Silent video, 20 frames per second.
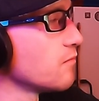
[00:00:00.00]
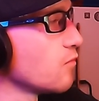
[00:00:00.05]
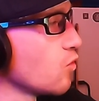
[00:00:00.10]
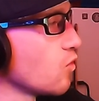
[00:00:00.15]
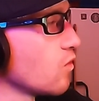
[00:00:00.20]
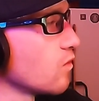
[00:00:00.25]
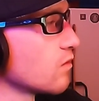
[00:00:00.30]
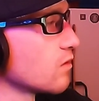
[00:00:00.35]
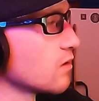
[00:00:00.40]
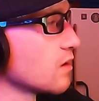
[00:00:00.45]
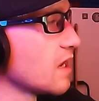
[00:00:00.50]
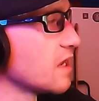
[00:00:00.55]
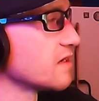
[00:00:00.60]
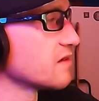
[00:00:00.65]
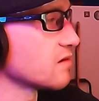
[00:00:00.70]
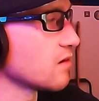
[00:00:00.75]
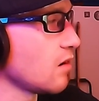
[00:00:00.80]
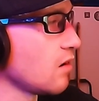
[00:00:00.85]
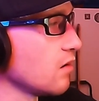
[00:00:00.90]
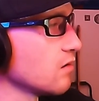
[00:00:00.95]
Moore,
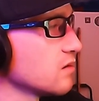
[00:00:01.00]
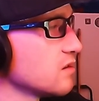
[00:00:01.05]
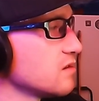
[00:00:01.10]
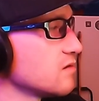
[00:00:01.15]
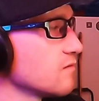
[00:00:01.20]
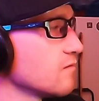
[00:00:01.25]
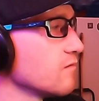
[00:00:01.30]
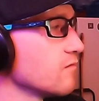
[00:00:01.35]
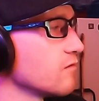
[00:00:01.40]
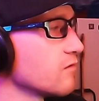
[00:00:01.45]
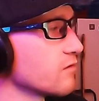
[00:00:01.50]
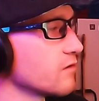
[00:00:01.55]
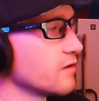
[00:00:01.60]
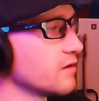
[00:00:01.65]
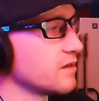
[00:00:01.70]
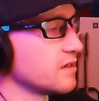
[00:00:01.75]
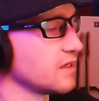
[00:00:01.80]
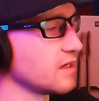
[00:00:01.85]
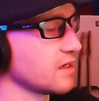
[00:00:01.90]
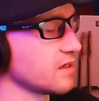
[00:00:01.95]
and Colin
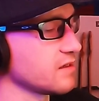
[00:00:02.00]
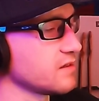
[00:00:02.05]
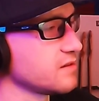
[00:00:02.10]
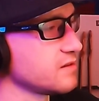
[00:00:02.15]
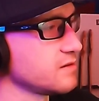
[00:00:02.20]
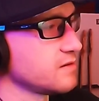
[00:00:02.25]
Waraniuk.